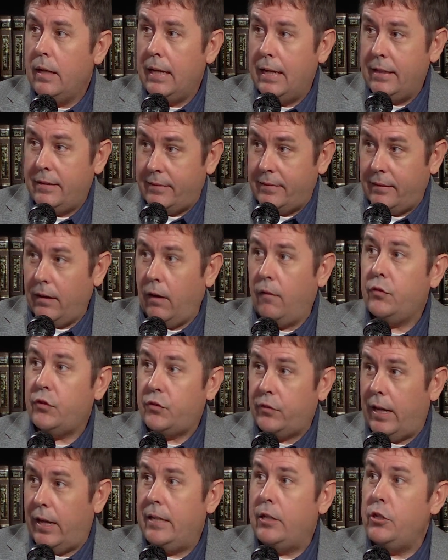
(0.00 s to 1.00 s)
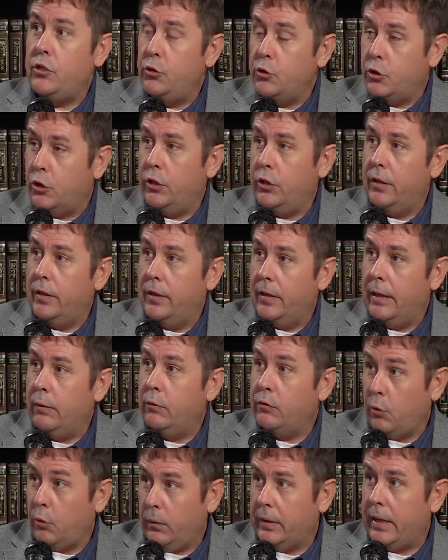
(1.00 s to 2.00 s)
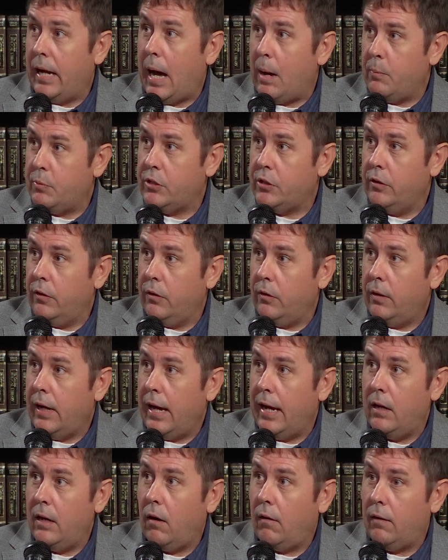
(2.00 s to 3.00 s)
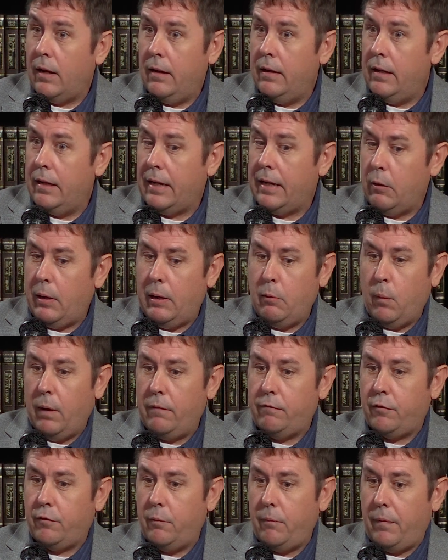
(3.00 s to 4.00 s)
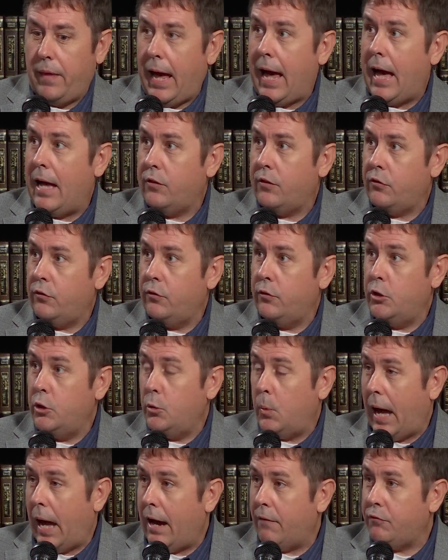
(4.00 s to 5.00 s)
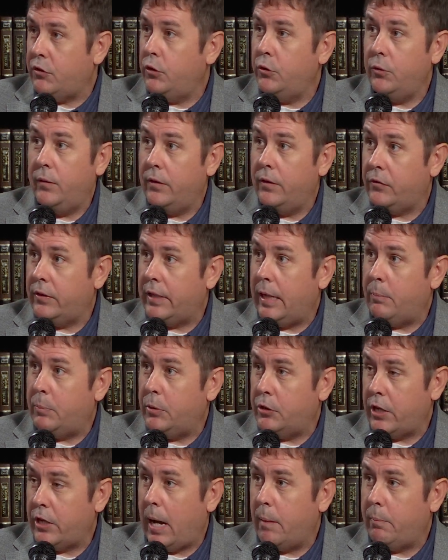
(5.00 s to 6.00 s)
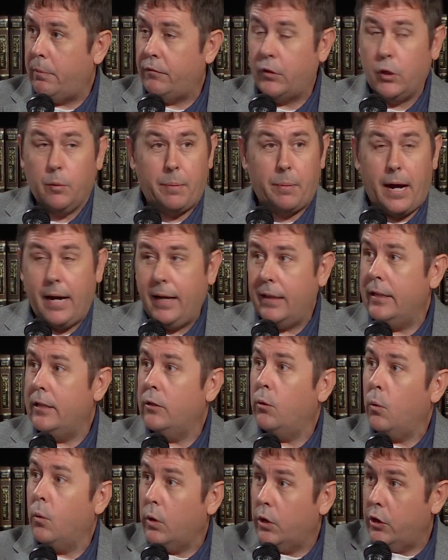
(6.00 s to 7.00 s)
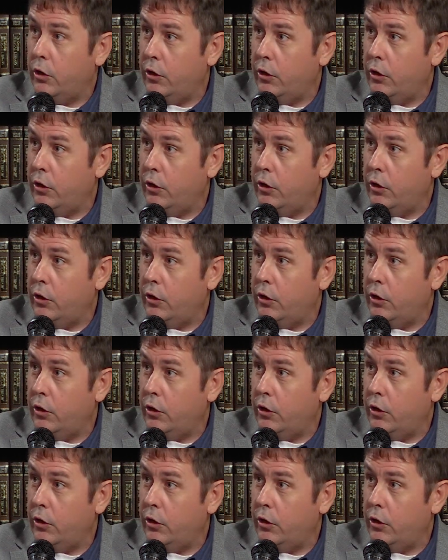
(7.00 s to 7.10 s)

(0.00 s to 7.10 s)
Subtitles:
itself stated you couldn't. It was only optional. And it went from that to you have to do this to keep your job if you're a pilot or a